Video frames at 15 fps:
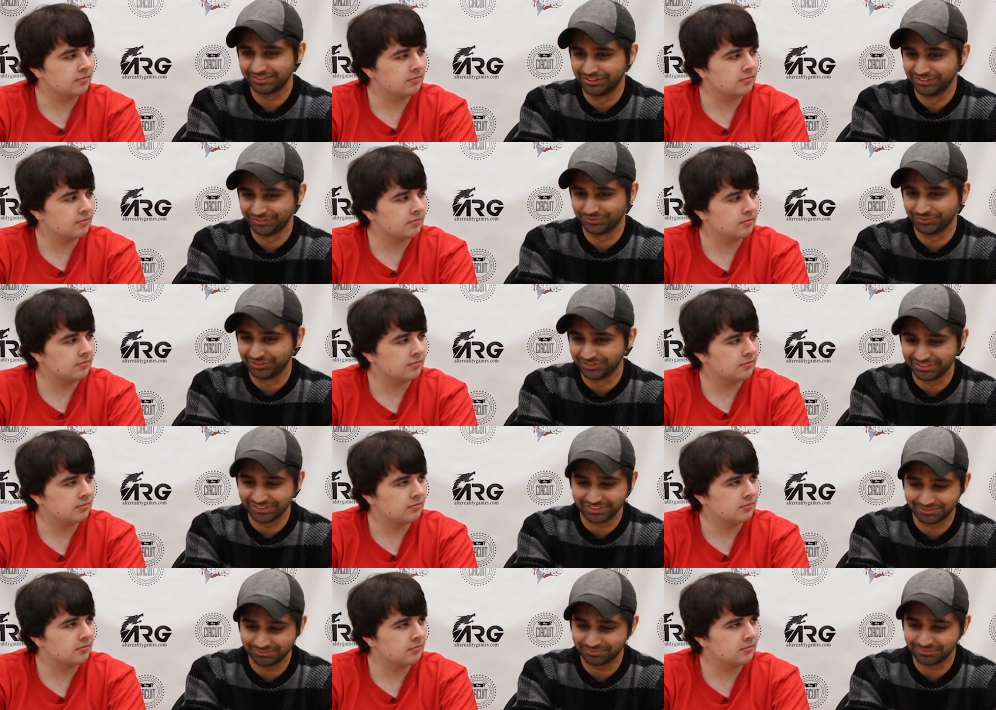Speaker 1: there isn't
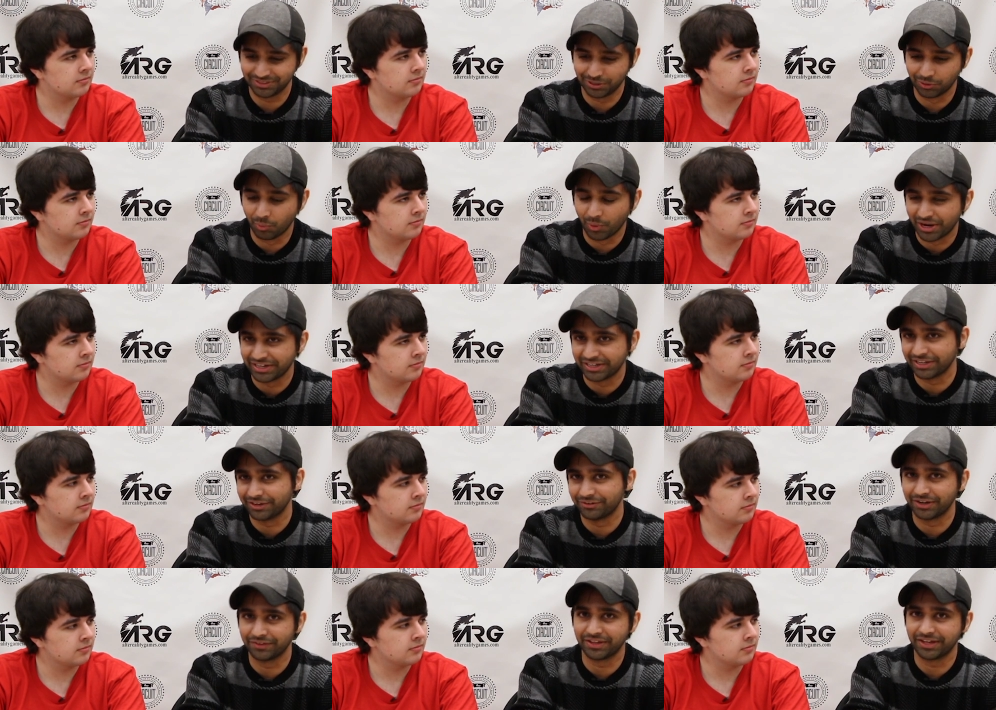really a way to get
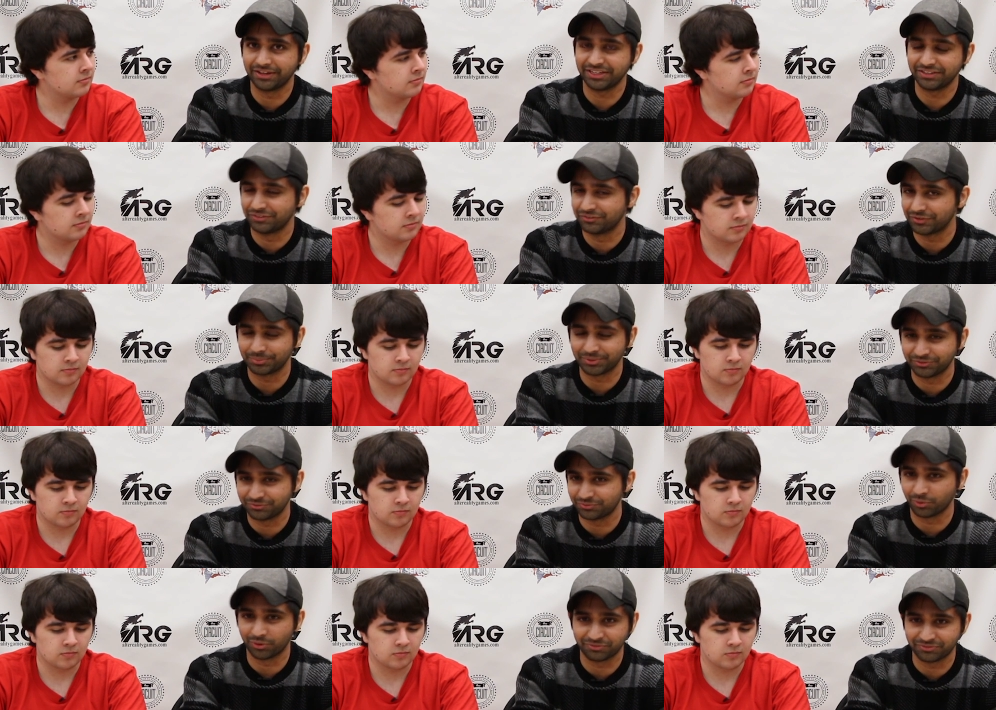around that. Even if I played
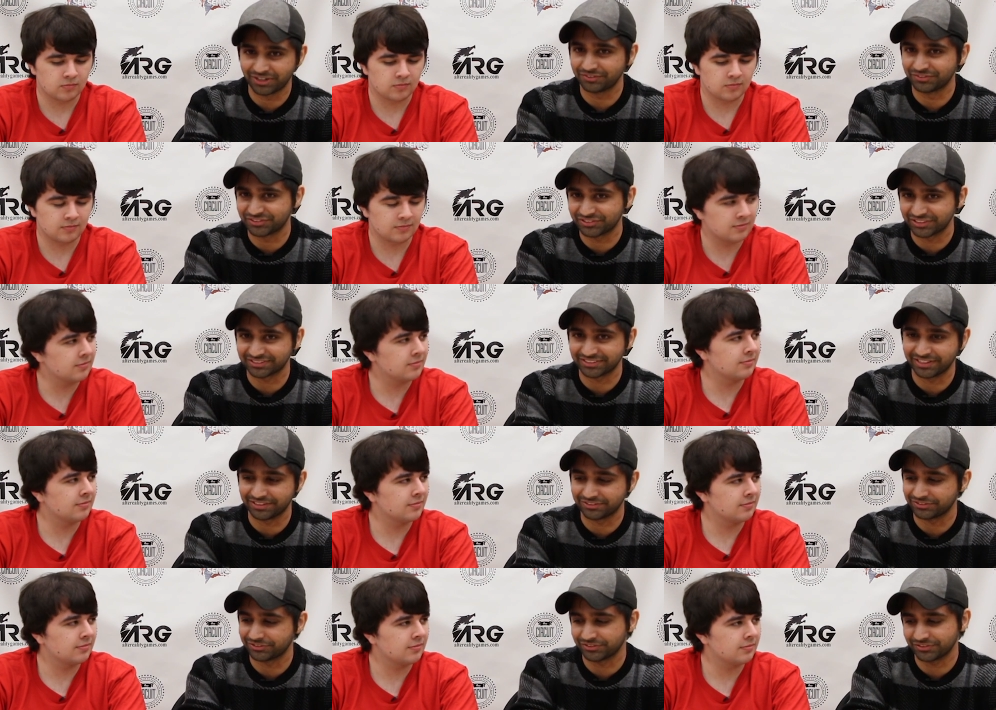four or five or six
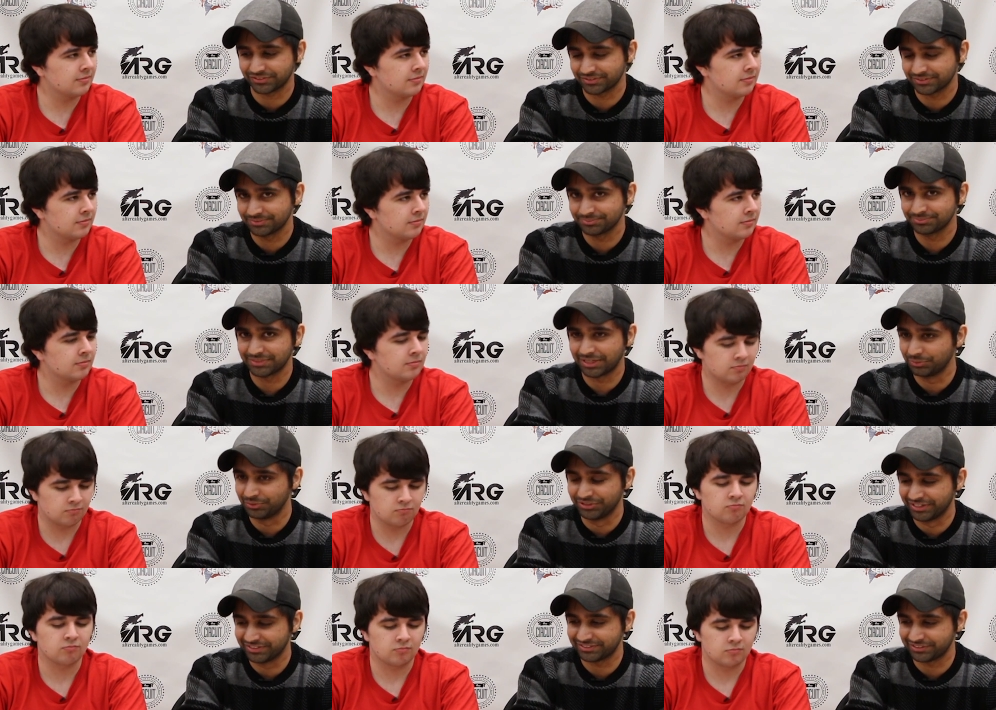answers, I wouldn't
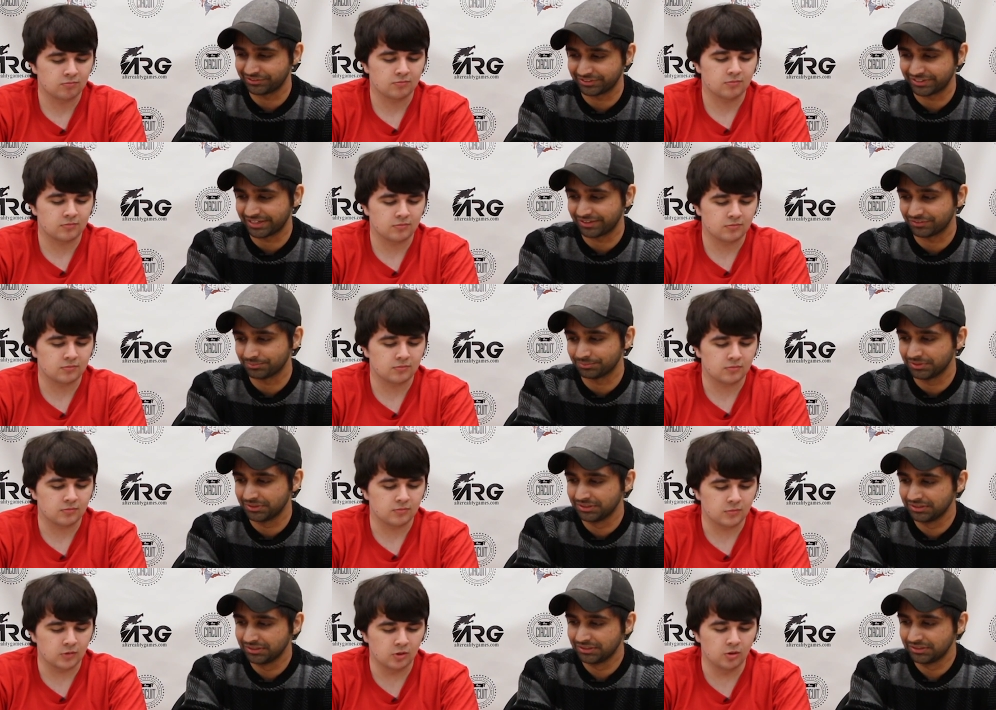necessarily have them.
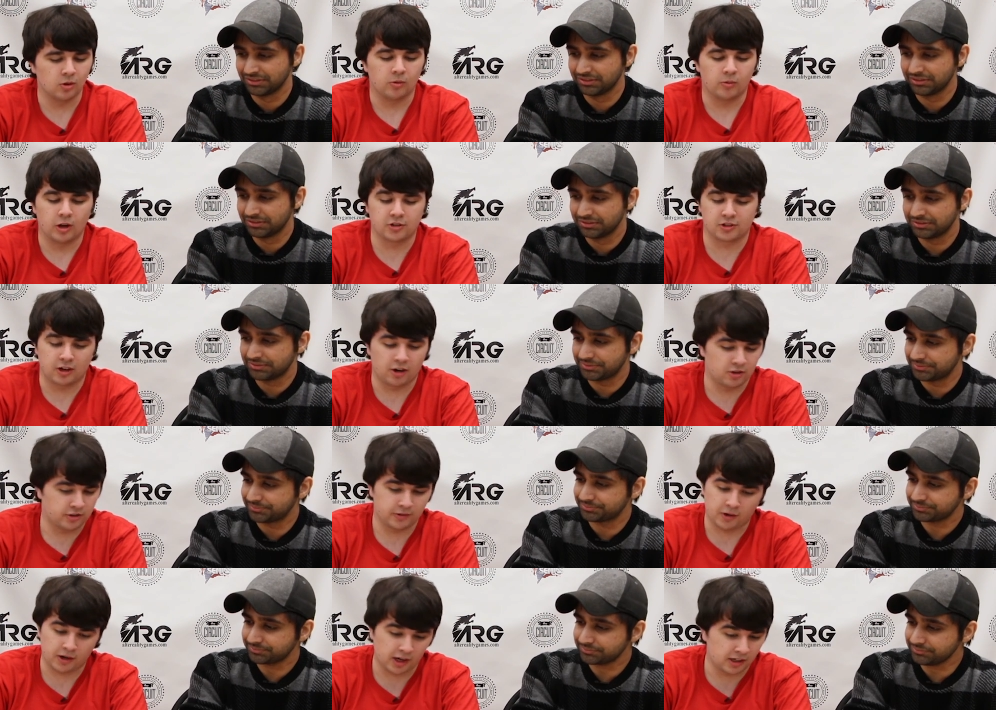
Speaker 2: Cool. We also got cards like
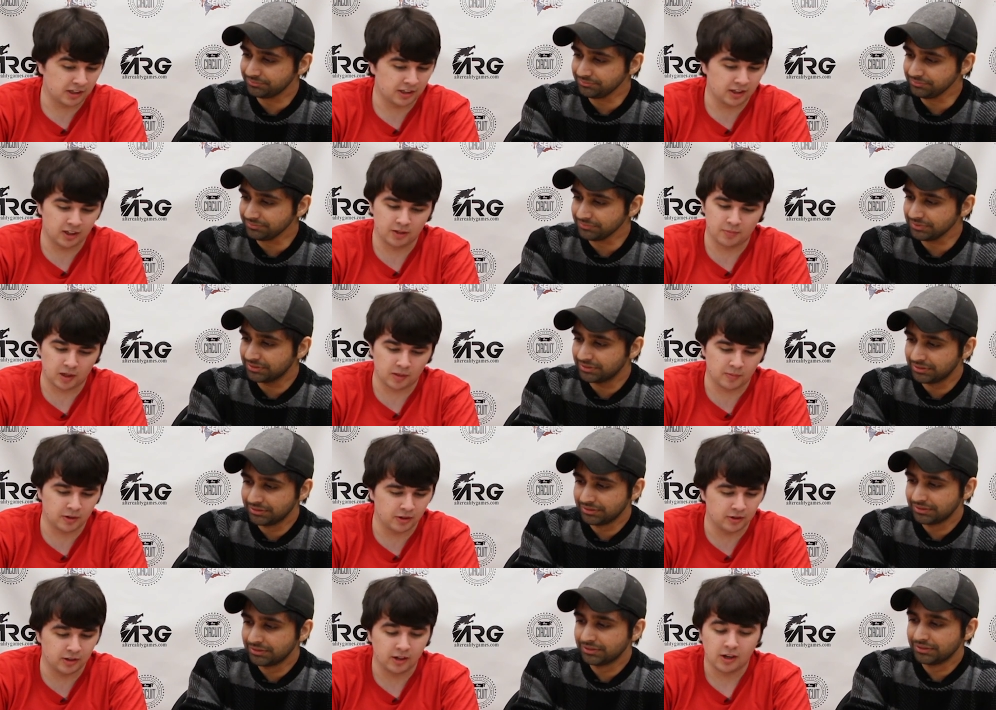Rageki in here, Bunker
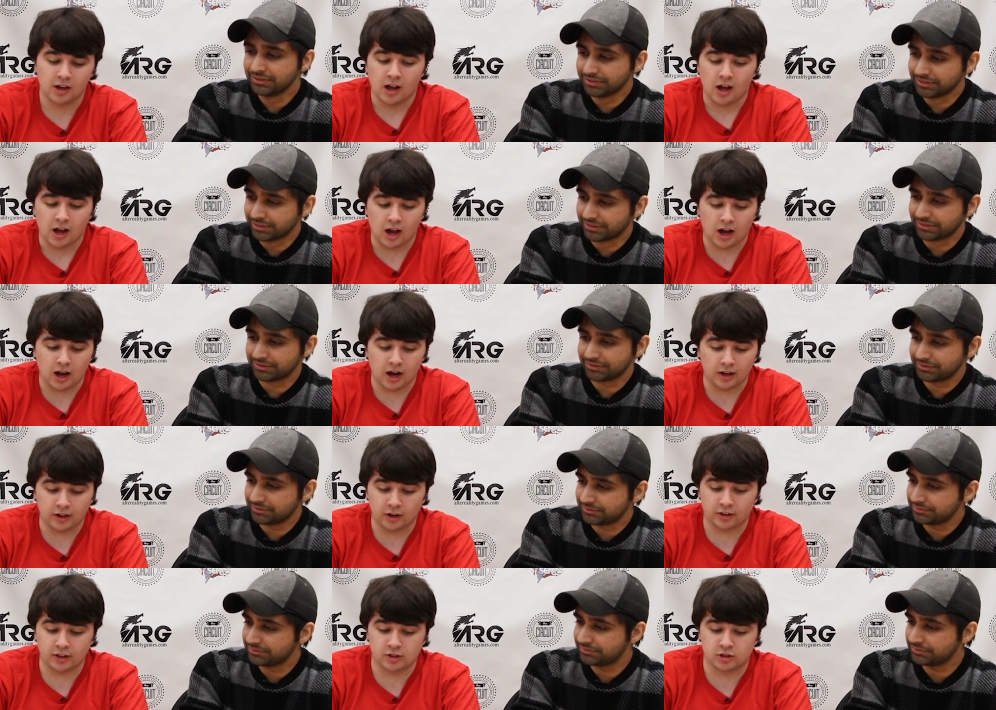Moon. Yeah. Uh, another
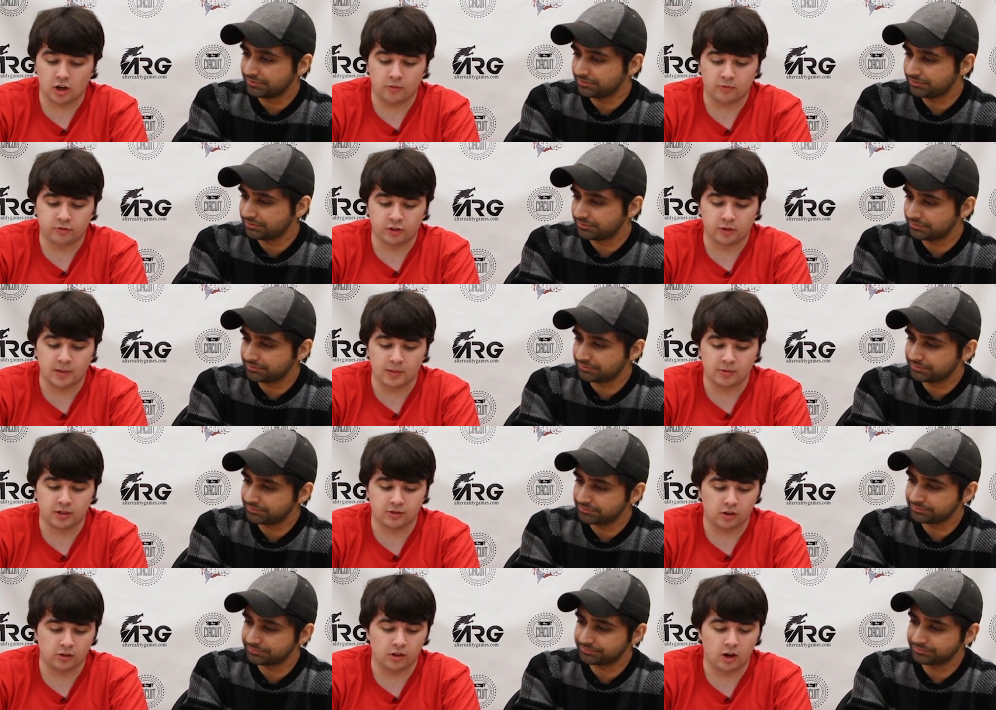thing, so for people that
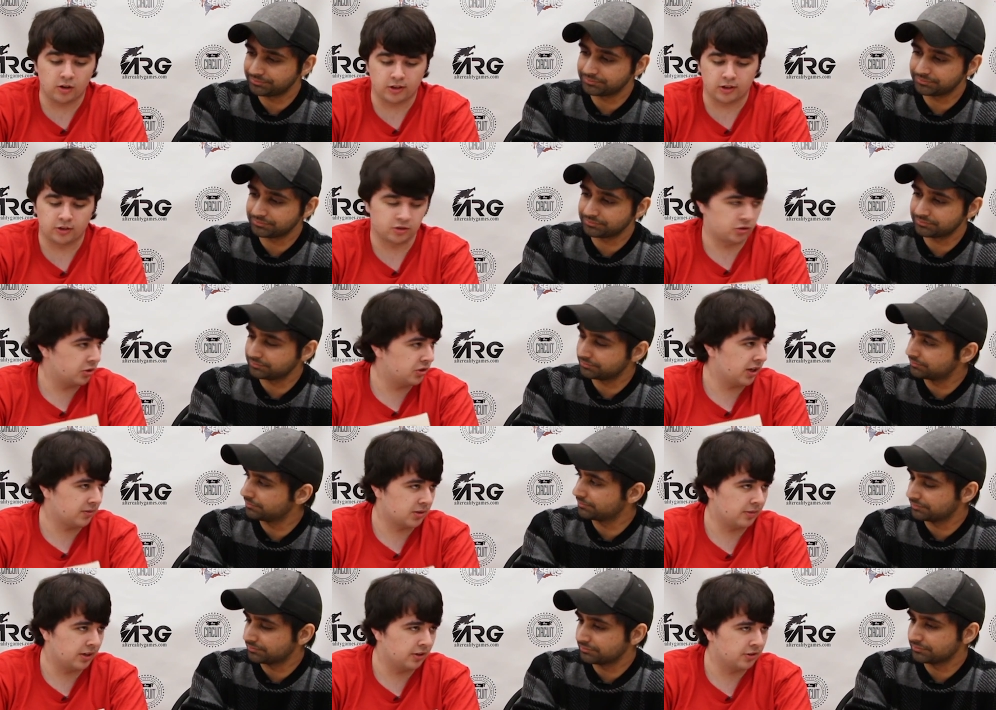don't know, you know, there's three types of
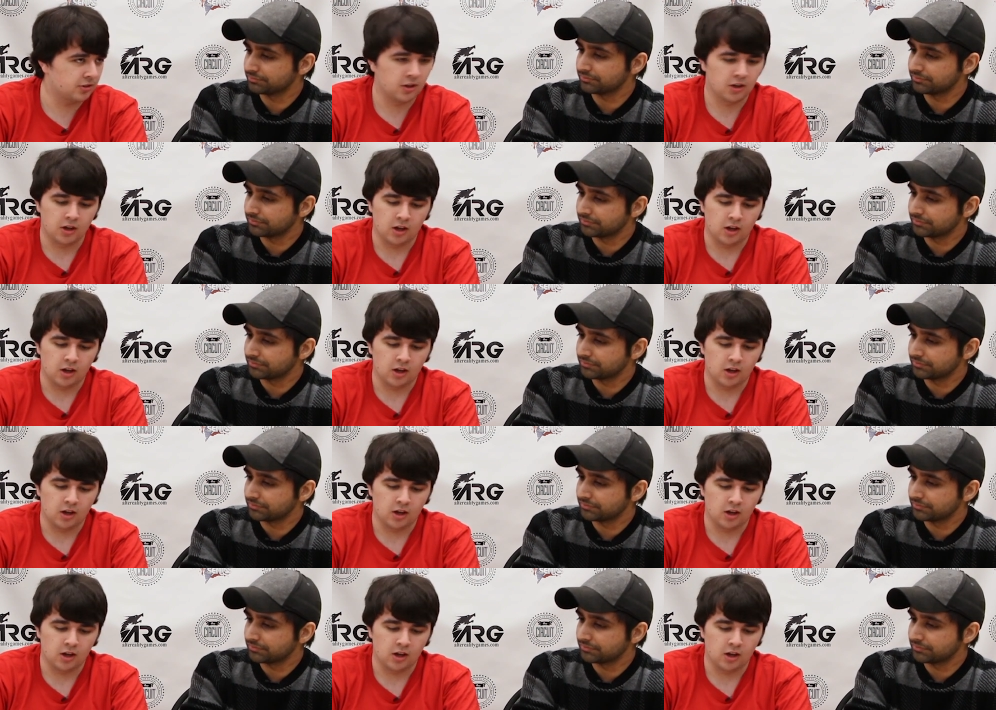mirrors.